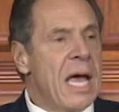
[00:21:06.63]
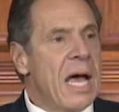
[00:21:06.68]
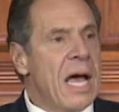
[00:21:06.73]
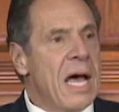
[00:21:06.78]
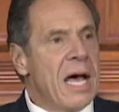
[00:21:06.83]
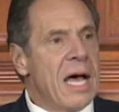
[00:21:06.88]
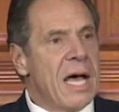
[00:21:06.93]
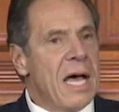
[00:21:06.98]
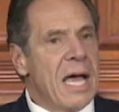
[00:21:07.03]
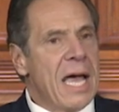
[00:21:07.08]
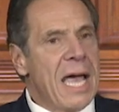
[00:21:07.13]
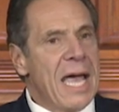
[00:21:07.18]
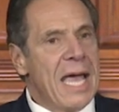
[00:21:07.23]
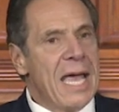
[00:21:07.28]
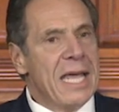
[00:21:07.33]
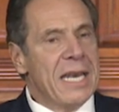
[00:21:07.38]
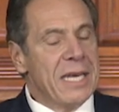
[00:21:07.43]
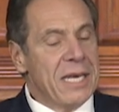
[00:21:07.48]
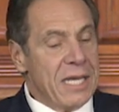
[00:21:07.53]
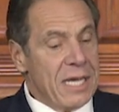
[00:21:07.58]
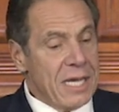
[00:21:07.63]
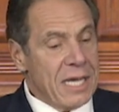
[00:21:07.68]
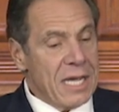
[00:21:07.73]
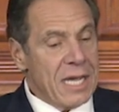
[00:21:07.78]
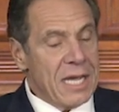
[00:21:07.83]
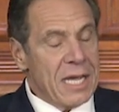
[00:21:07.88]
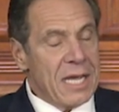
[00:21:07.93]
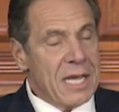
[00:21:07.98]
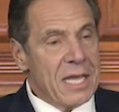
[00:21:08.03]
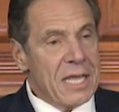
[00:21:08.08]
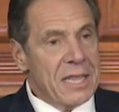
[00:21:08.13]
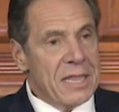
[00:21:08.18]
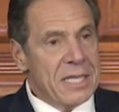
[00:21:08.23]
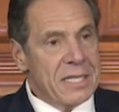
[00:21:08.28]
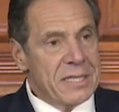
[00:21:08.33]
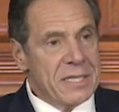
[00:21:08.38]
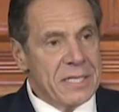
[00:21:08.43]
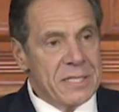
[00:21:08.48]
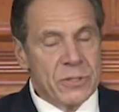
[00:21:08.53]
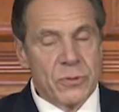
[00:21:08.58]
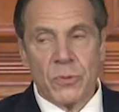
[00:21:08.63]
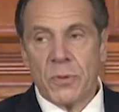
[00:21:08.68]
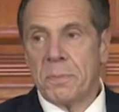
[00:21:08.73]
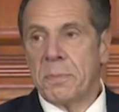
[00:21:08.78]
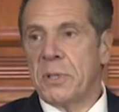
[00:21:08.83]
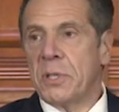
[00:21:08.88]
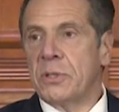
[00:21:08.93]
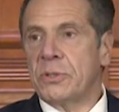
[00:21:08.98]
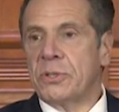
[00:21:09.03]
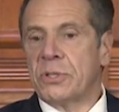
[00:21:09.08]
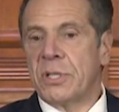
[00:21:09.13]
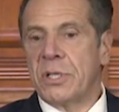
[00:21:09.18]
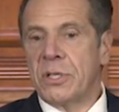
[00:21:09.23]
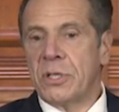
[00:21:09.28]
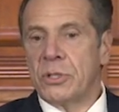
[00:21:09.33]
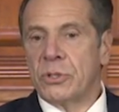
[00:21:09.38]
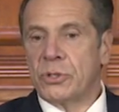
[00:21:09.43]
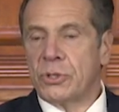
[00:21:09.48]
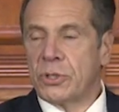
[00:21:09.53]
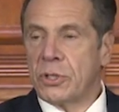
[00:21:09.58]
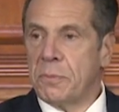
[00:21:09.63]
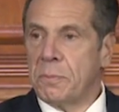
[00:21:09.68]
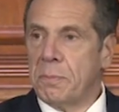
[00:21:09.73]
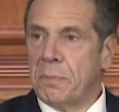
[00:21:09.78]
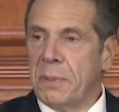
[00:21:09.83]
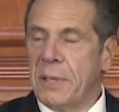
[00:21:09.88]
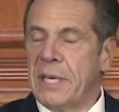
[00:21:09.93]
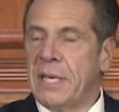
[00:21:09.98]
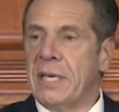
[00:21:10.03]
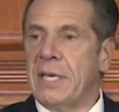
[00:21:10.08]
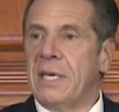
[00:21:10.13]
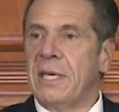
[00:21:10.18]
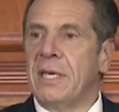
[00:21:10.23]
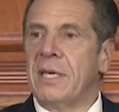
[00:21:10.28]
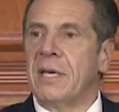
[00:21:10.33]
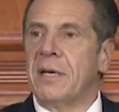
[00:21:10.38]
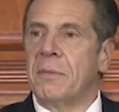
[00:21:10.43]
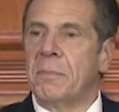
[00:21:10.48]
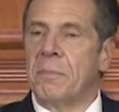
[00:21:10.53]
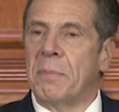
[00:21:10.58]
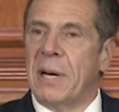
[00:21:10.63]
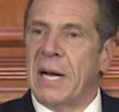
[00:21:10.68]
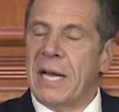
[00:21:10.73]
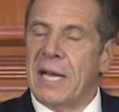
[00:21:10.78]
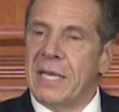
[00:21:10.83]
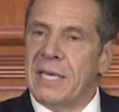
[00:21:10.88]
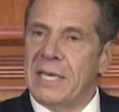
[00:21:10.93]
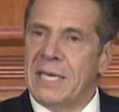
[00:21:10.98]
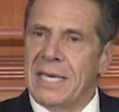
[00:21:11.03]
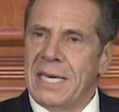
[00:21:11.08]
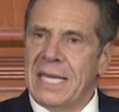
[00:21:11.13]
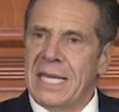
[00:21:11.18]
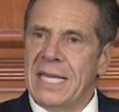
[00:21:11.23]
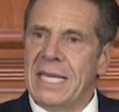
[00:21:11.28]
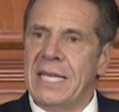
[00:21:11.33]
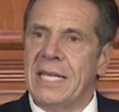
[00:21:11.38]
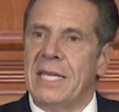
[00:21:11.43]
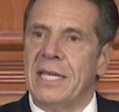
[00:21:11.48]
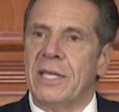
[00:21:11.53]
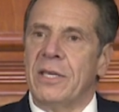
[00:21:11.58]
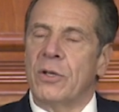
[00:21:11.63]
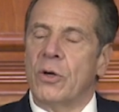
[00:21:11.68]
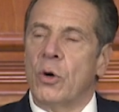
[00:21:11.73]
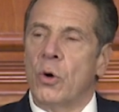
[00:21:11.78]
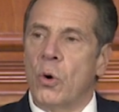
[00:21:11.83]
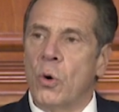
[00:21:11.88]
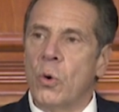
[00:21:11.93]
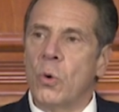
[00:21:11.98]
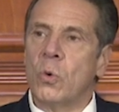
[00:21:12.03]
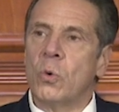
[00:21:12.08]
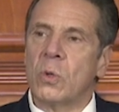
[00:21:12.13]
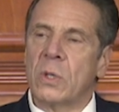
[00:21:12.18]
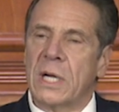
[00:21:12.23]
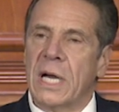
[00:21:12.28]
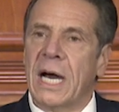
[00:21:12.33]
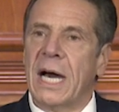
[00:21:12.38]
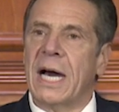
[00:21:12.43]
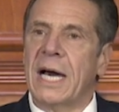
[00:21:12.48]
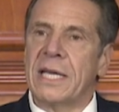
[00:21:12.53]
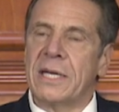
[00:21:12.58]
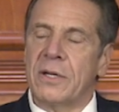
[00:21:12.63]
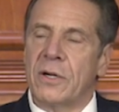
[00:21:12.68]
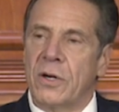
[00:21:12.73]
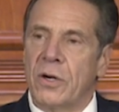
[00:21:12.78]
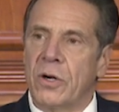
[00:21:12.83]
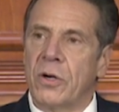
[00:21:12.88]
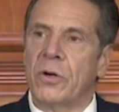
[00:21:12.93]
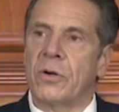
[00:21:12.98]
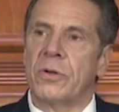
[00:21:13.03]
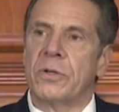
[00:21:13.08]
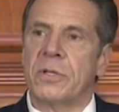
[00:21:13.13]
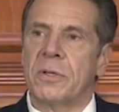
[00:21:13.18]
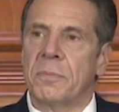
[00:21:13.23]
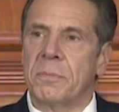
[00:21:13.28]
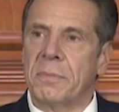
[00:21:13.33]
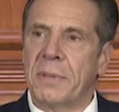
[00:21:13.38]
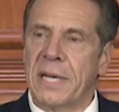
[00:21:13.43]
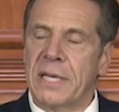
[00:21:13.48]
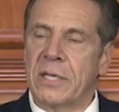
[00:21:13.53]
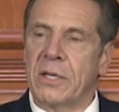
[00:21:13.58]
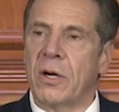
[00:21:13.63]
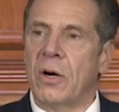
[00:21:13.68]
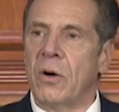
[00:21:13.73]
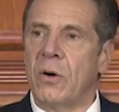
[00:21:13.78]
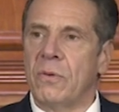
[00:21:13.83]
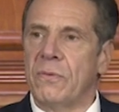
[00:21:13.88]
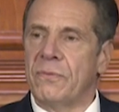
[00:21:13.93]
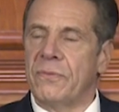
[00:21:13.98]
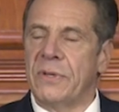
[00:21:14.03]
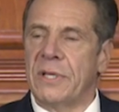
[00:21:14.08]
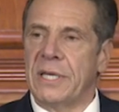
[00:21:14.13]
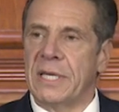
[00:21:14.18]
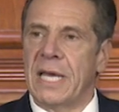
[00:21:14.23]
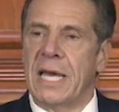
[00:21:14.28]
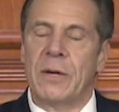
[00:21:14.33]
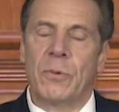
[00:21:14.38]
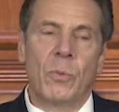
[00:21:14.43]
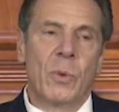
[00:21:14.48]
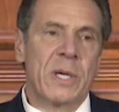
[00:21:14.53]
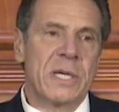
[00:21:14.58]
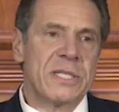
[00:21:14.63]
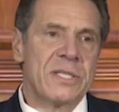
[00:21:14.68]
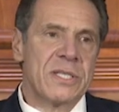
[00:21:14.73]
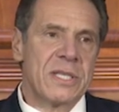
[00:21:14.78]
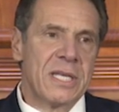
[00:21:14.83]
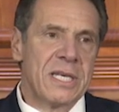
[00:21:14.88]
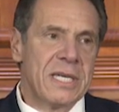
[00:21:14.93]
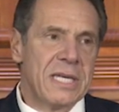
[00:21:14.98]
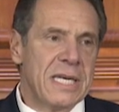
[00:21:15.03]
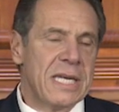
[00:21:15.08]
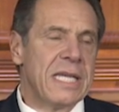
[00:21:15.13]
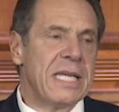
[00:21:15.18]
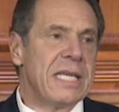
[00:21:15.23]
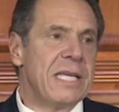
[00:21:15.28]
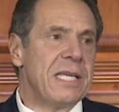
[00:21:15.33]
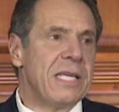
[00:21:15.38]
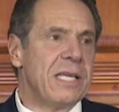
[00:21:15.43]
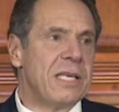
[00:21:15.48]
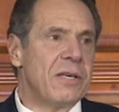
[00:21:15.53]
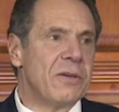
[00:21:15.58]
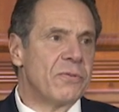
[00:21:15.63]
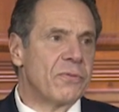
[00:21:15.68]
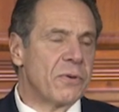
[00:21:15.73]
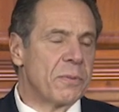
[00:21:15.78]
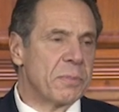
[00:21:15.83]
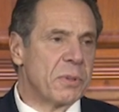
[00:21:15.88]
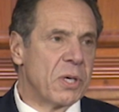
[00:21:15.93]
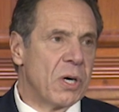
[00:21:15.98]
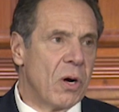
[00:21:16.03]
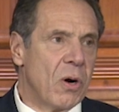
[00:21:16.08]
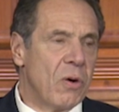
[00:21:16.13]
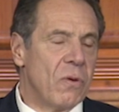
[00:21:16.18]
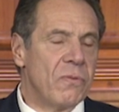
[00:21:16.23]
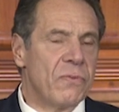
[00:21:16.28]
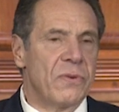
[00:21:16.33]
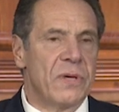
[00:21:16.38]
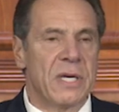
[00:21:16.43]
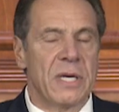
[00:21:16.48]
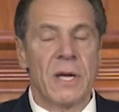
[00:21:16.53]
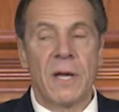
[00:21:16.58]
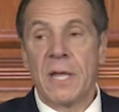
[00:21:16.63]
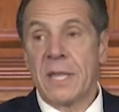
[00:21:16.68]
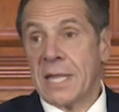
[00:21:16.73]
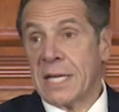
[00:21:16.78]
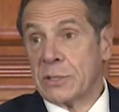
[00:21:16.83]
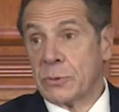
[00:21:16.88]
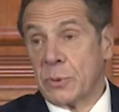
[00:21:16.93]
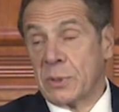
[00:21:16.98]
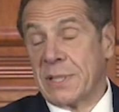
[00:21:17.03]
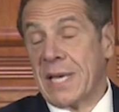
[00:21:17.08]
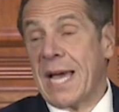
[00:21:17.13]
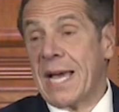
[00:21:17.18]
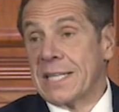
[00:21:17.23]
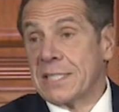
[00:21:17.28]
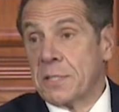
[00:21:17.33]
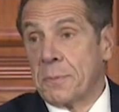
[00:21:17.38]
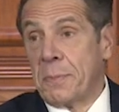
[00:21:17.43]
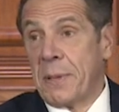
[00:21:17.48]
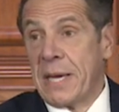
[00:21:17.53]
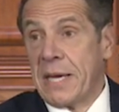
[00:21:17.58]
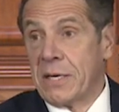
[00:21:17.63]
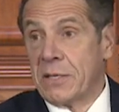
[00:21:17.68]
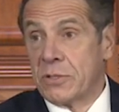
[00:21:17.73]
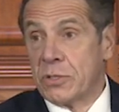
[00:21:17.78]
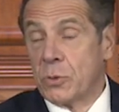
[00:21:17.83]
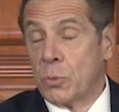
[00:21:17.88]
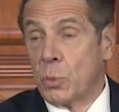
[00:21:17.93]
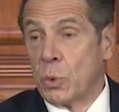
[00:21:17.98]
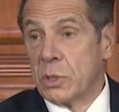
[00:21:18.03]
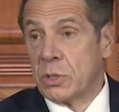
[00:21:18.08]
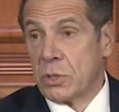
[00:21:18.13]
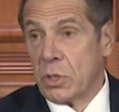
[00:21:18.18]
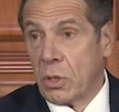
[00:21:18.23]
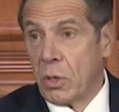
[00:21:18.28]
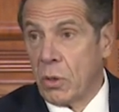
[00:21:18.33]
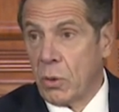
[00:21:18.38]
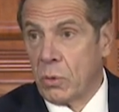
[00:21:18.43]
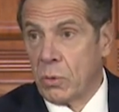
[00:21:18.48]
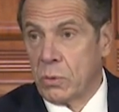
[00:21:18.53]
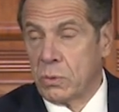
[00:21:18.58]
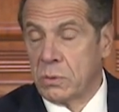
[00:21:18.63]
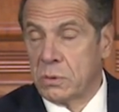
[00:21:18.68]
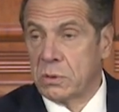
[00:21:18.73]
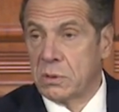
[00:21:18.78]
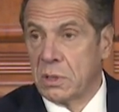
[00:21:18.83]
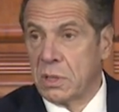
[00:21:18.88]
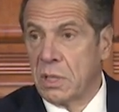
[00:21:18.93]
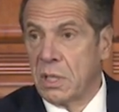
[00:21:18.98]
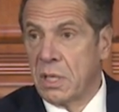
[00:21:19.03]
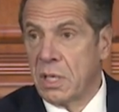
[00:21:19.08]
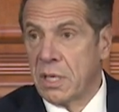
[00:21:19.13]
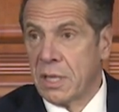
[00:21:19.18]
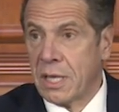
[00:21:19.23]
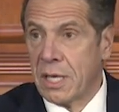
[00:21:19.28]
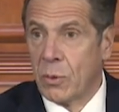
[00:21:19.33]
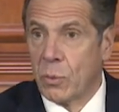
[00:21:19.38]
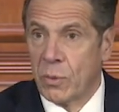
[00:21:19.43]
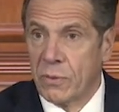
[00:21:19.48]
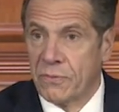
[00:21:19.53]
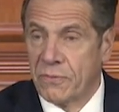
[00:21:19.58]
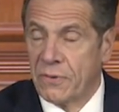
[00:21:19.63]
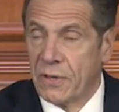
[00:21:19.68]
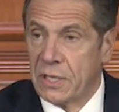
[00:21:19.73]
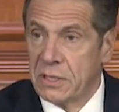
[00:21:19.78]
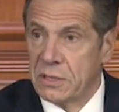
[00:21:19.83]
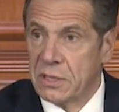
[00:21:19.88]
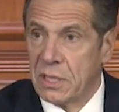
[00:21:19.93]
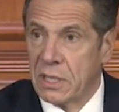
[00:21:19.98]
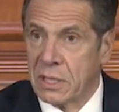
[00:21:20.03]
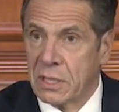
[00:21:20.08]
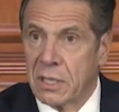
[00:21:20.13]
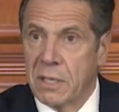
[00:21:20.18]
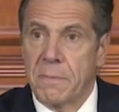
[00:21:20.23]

Uh, and the distribution should be by need. Who got hurt by COVID? And what is the need from COVID? That's what taxpayers were told they were funding.